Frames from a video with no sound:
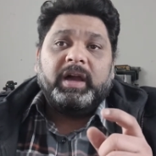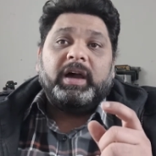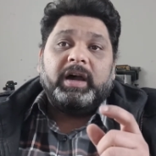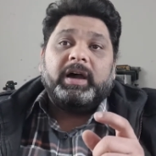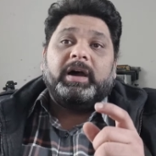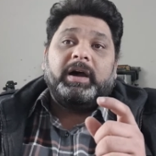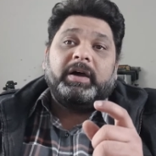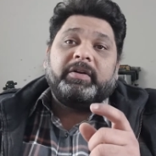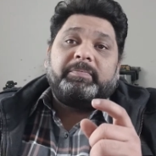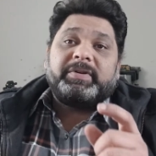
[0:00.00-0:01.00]

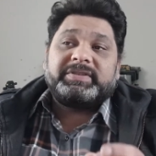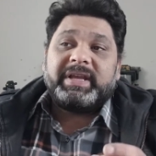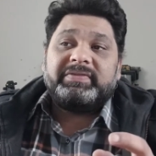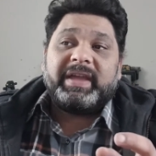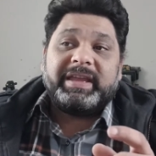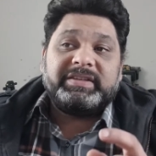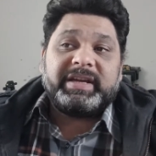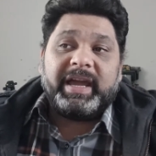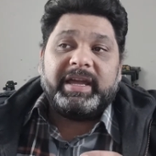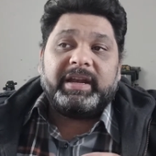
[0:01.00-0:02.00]
represent the
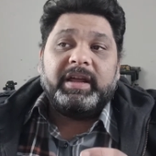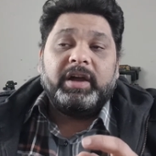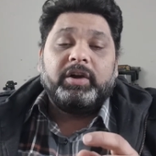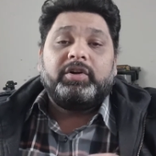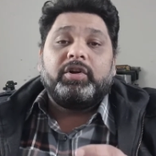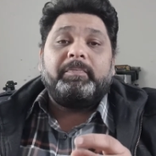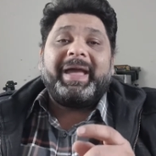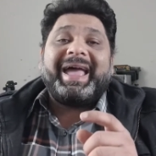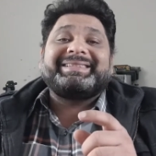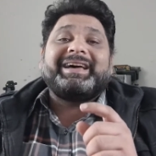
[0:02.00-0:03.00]
entire group
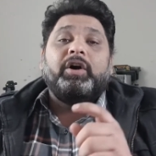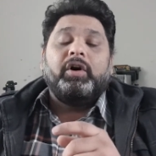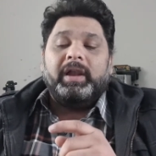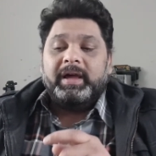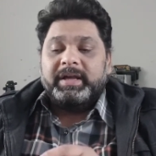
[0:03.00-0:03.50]
as a whole.